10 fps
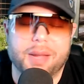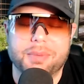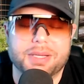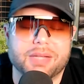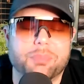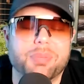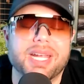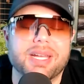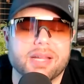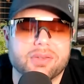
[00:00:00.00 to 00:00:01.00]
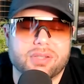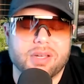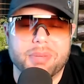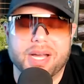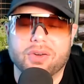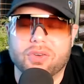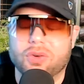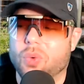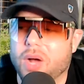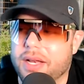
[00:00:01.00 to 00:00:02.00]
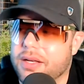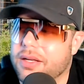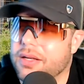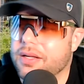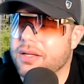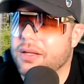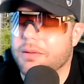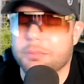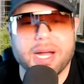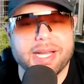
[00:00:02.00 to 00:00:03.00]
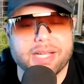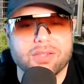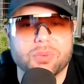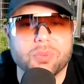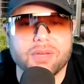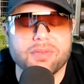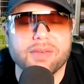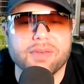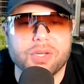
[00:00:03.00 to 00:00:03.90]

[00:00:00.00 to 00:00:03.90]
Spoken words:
That's peanuts compared to what Binance would have given